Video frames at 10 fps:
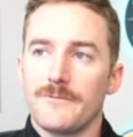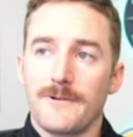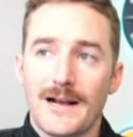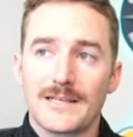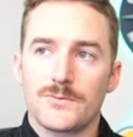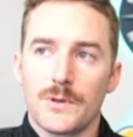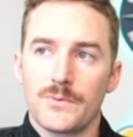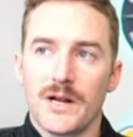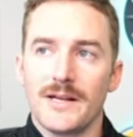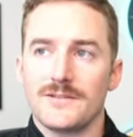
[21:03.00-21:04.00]
of fast
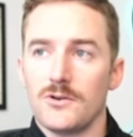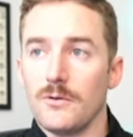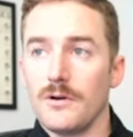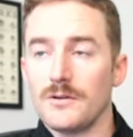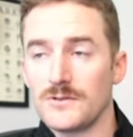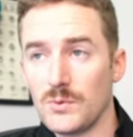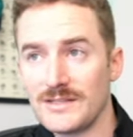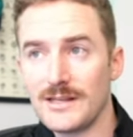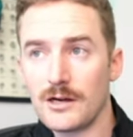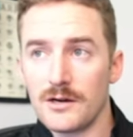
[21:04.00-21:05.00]
swing rate, so
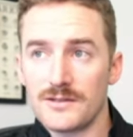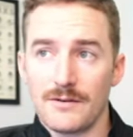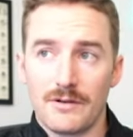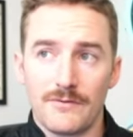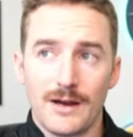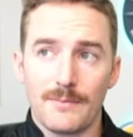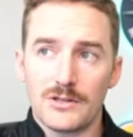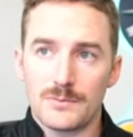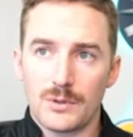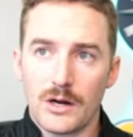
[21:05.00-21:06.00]
swings that are 75
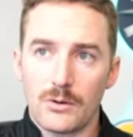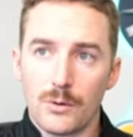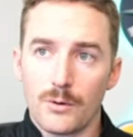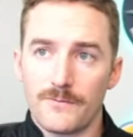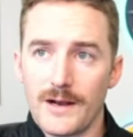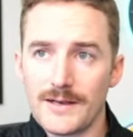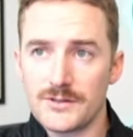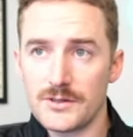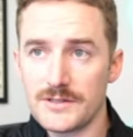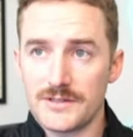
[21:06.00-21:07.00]
miles per hour or
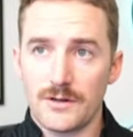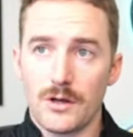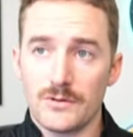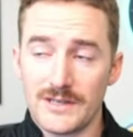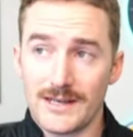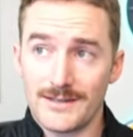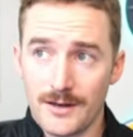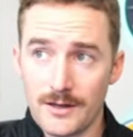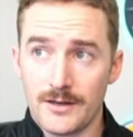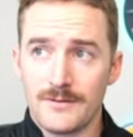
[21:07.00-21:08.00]
faster, is still Jose
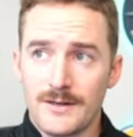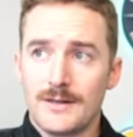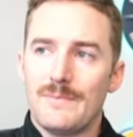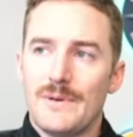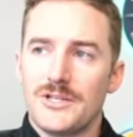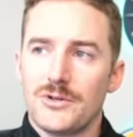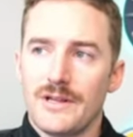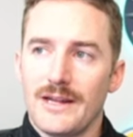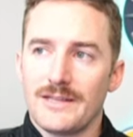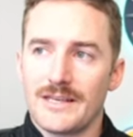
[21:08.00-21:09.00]
Quintana. The
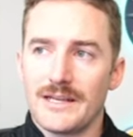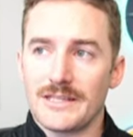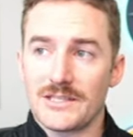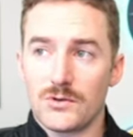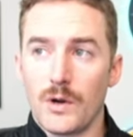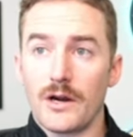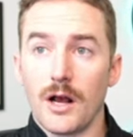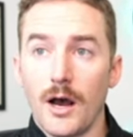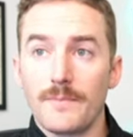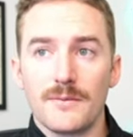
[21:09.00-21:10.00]
pitcher that is getting
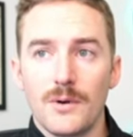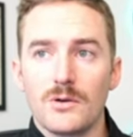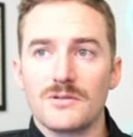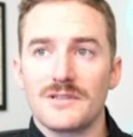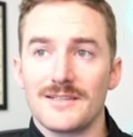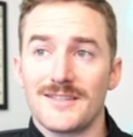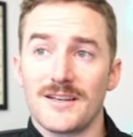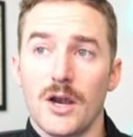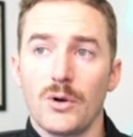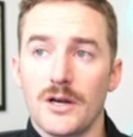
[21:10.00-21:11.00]
squared up the most is
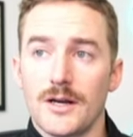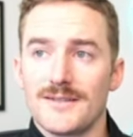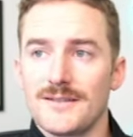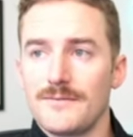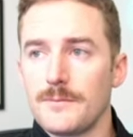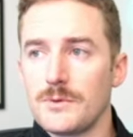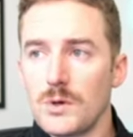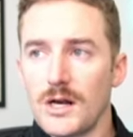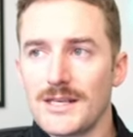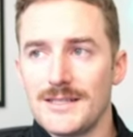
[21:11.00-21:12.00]
Dakota Hudson from the
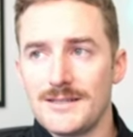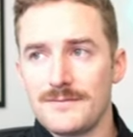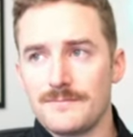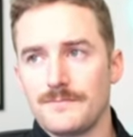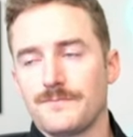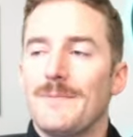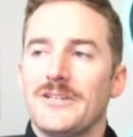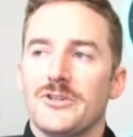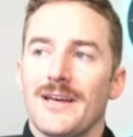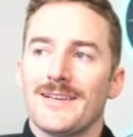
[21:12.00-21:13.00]
Rockies. The
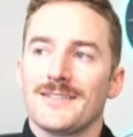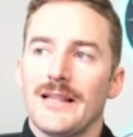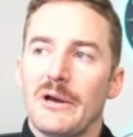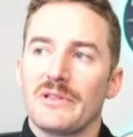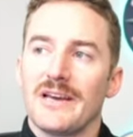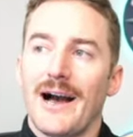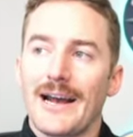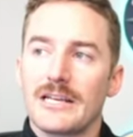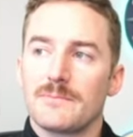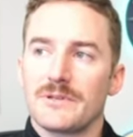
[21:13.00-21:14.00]
pitcher that is allowing the
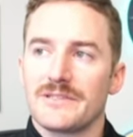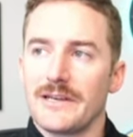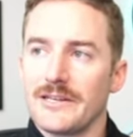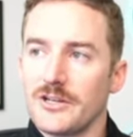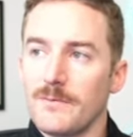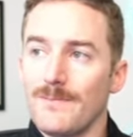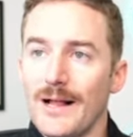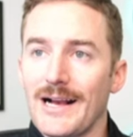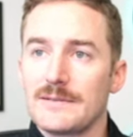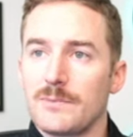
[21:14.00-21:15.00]
highest percentage of
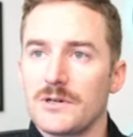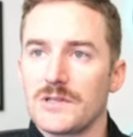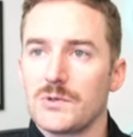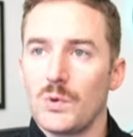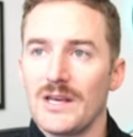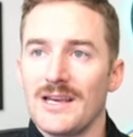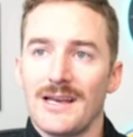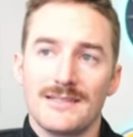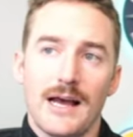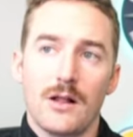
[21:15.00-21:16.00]
blasts per swing
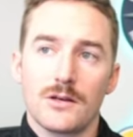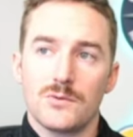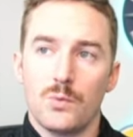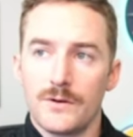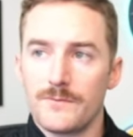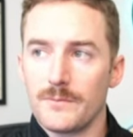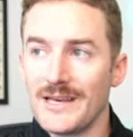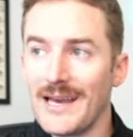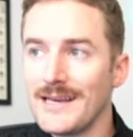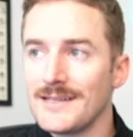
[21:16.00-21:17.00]
is Alex Wood from
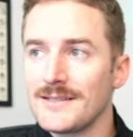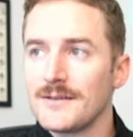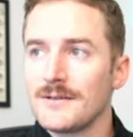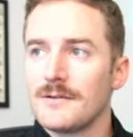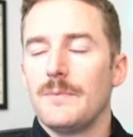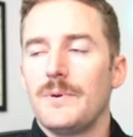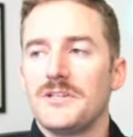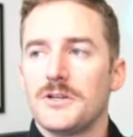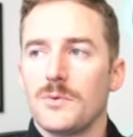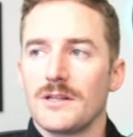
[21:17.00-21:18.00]
the A's. The
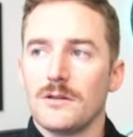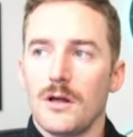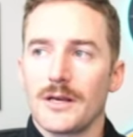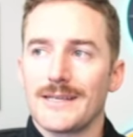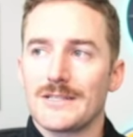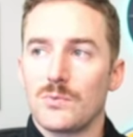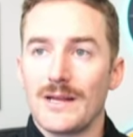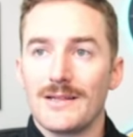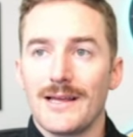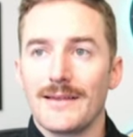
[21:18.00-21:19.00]
pitcher with the longest
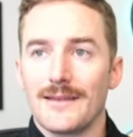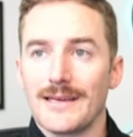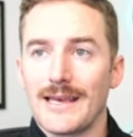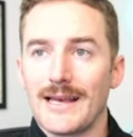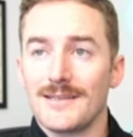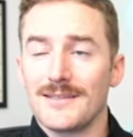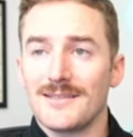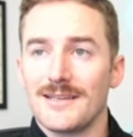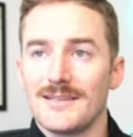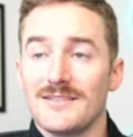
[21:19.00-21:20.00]
swing length
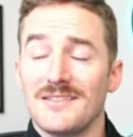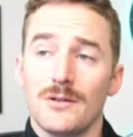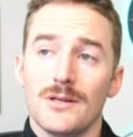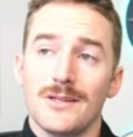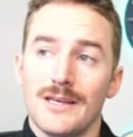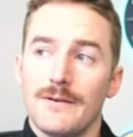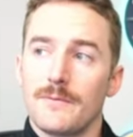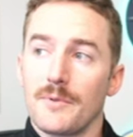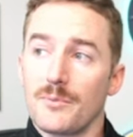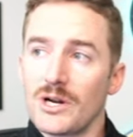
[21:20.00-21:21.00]
against is Dylan Lee
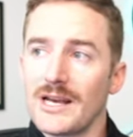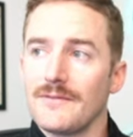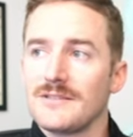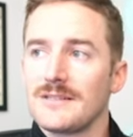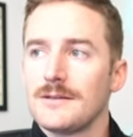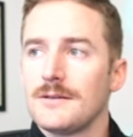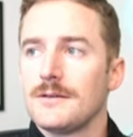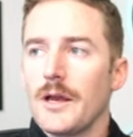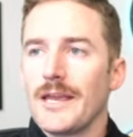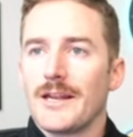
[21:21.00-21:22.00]
from the Braves.
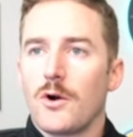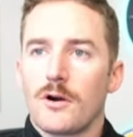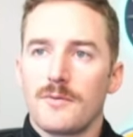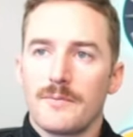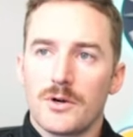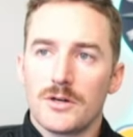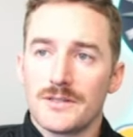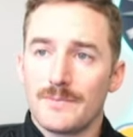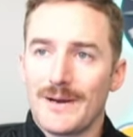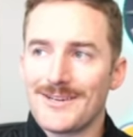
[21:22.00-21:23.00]
Again, Corbin
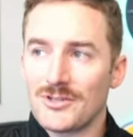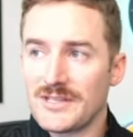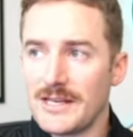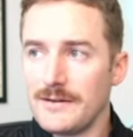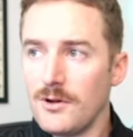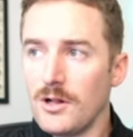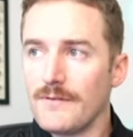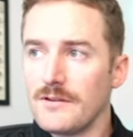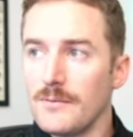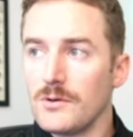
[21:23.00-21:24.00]
Burnes and Patrick Sandoval
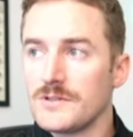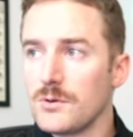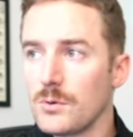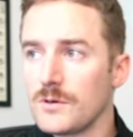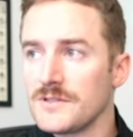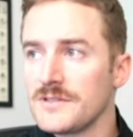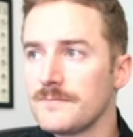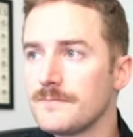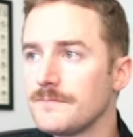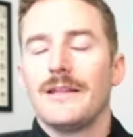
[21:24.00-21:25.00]
have the most
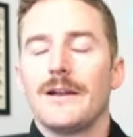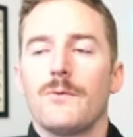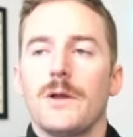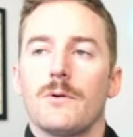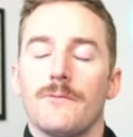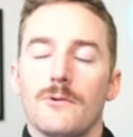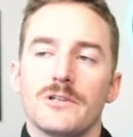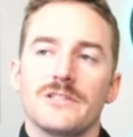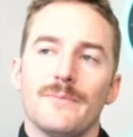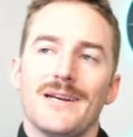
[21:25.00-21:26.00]
swords. And then if we
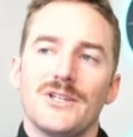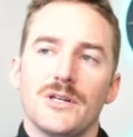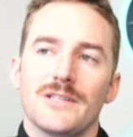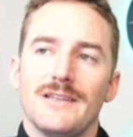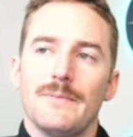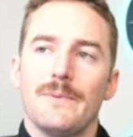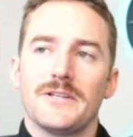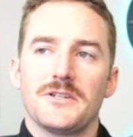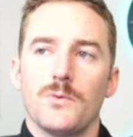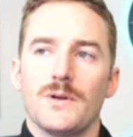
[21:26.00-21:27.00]
reverse the metrics, the
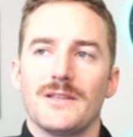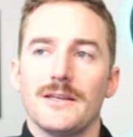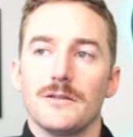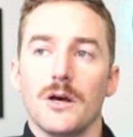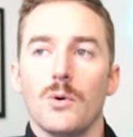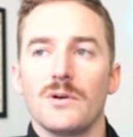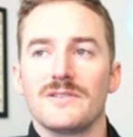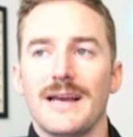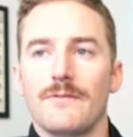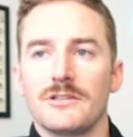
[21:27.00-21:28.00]
pitcher with the
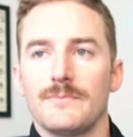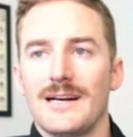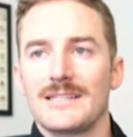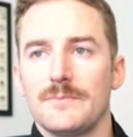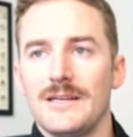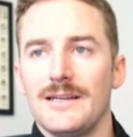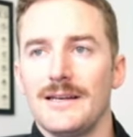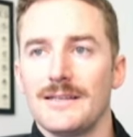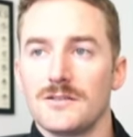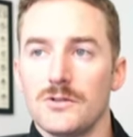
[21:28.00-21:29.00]
lowest average bat
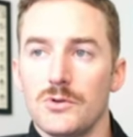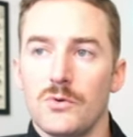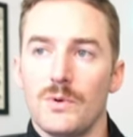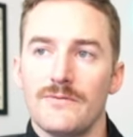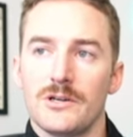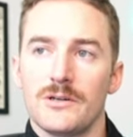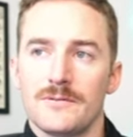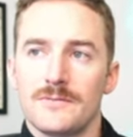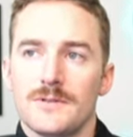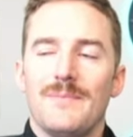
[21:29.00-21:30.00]
speed is Luke
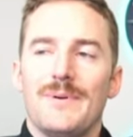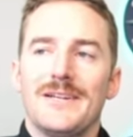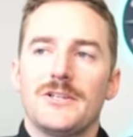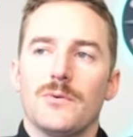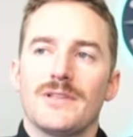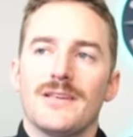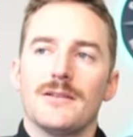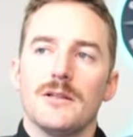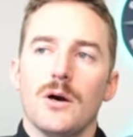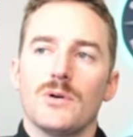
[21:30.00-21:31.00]
Weaver. The pitcher with
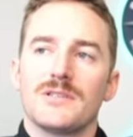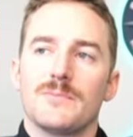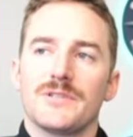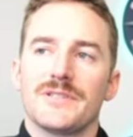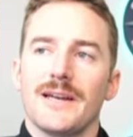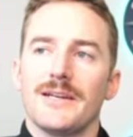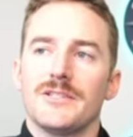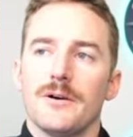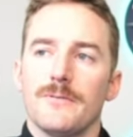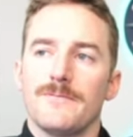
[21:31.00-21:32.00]
the lowest
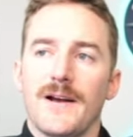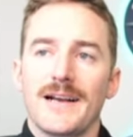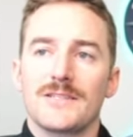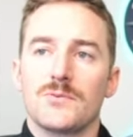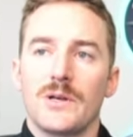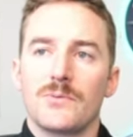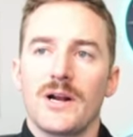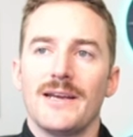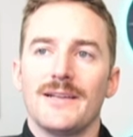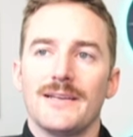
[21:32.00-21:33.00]
percentage of fast swing
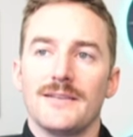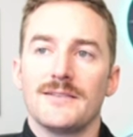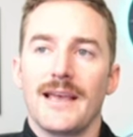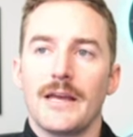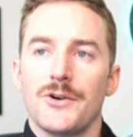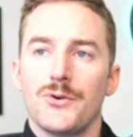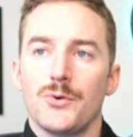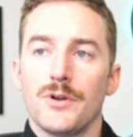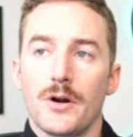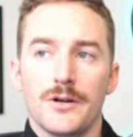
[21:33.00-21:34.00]
rate is
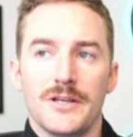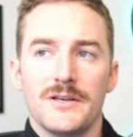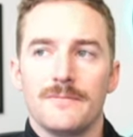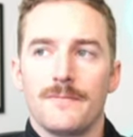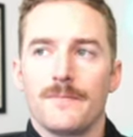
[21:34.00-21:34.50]
Andrew Nardi.